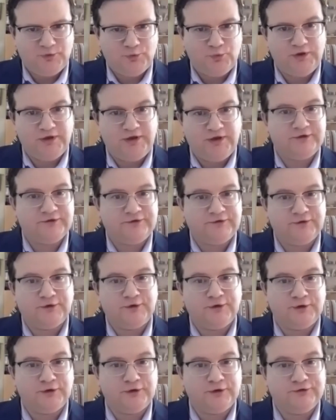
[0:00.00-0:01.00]
we need to
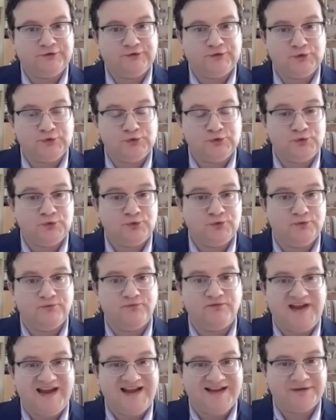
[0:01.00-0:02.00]
go to
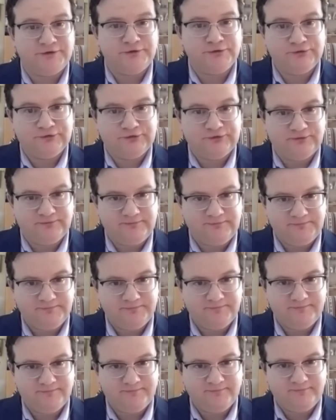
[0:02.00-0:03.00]
values.
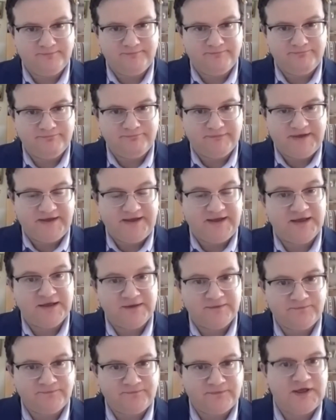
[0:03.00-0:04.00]

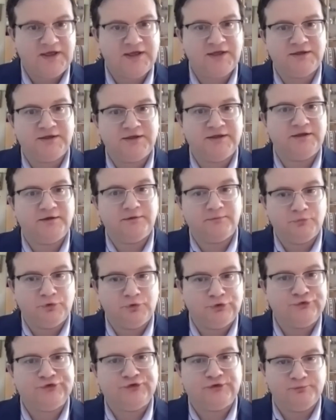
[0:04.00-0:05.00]
And finally, and
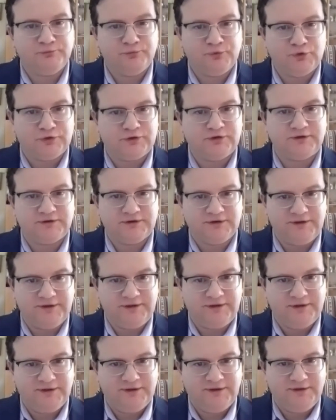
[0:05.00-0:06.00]
most
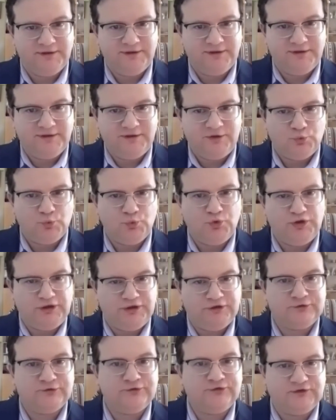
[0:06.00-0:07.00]
importantly, we
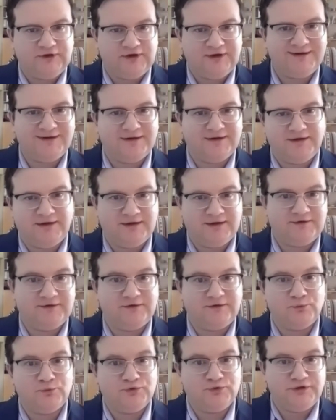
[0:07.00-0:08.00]
need to start
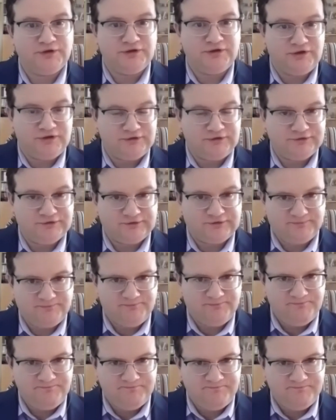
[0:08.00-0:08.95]
connecting with the needs.